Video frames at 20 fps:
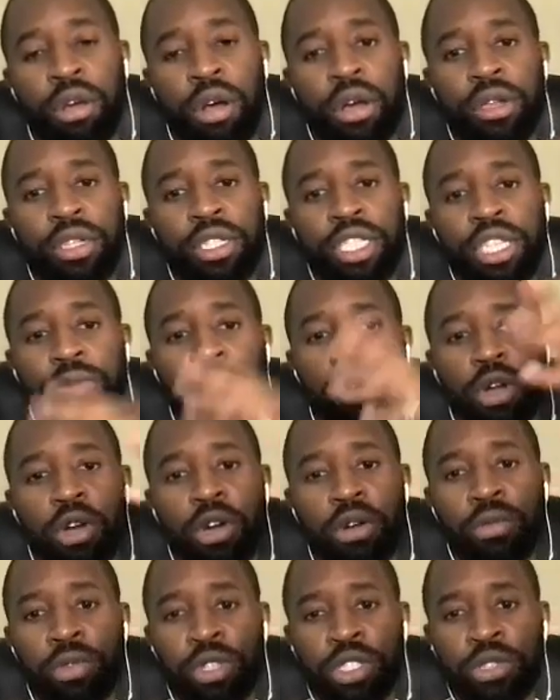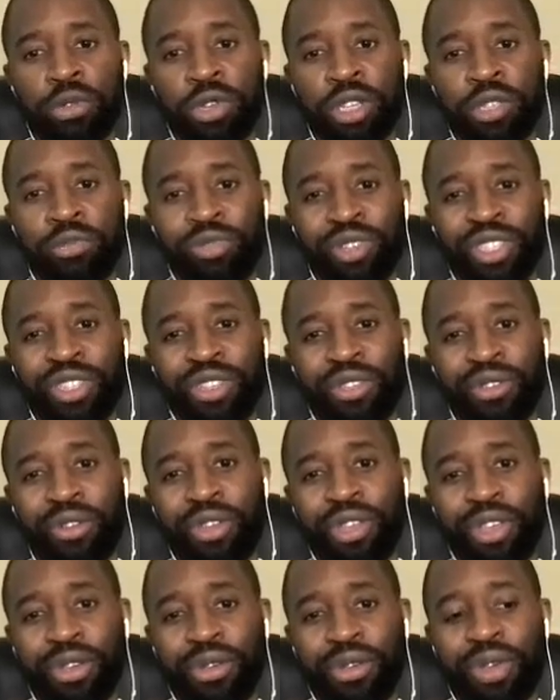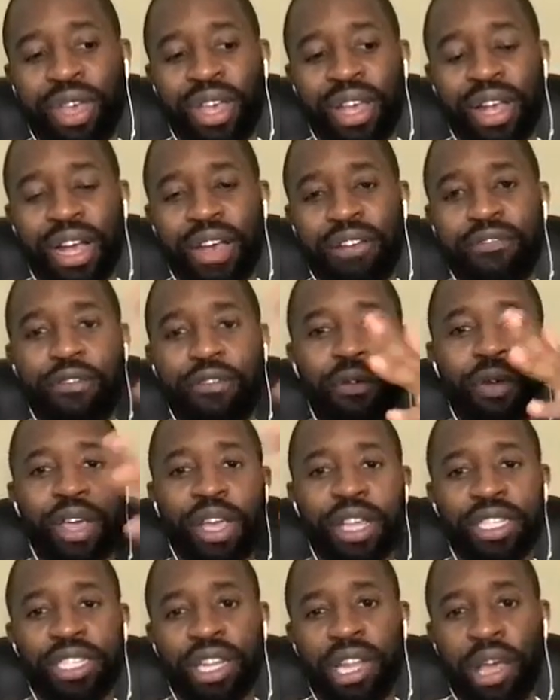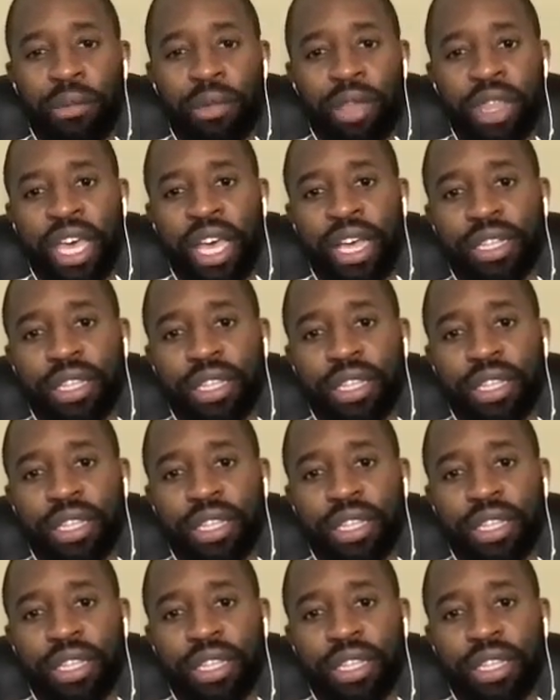heart and seeing what God wants to express through you and falling into line with that.